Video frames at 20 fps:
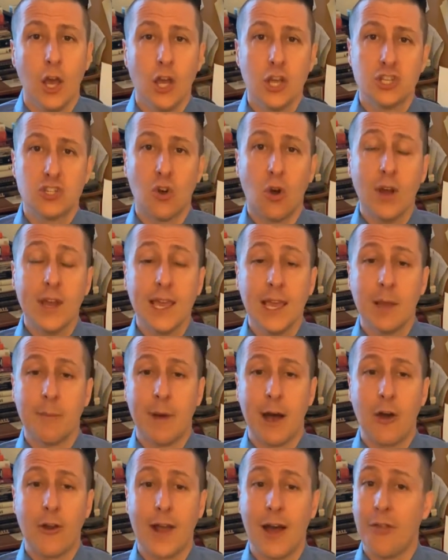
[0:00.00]
talking
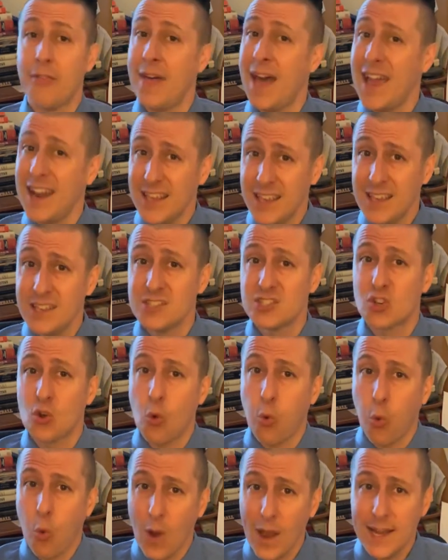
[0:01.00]
about how that is
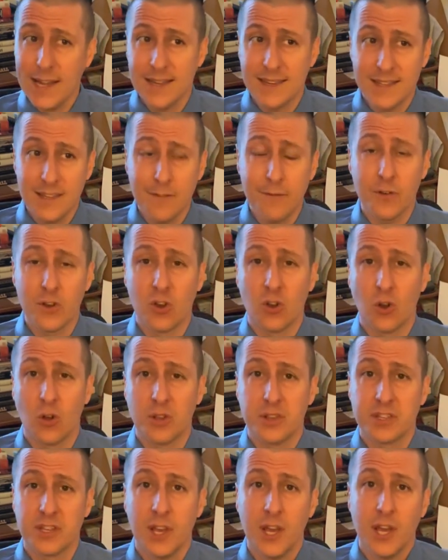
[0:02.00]
quite
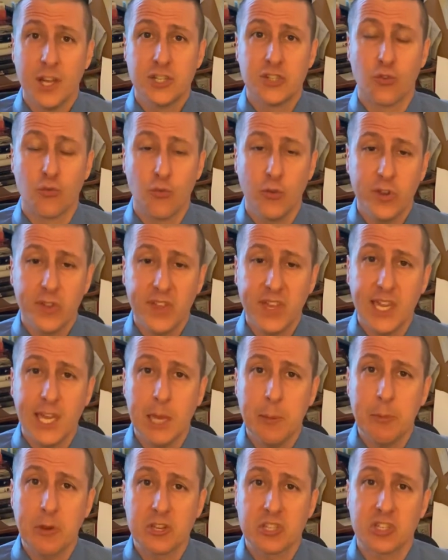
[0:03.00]
difficult to really
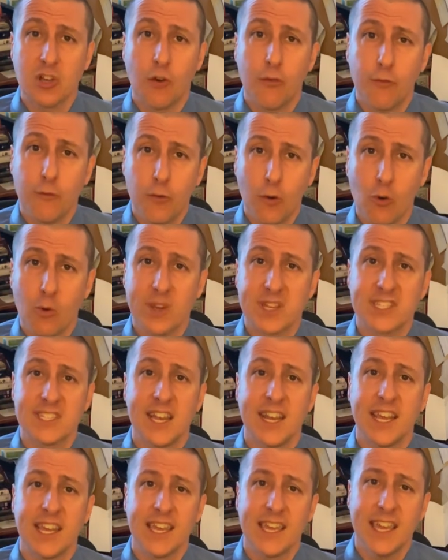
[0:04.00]
keep yourself focused
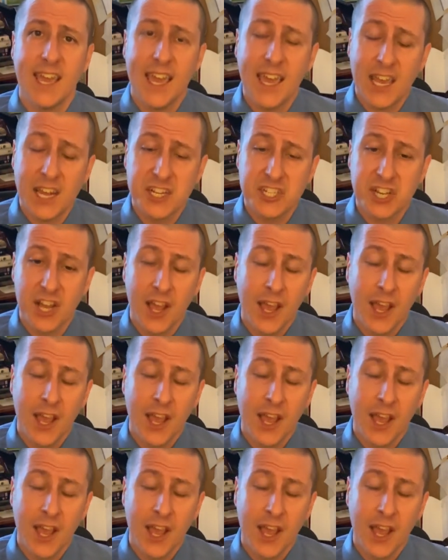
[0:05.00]
and engaged.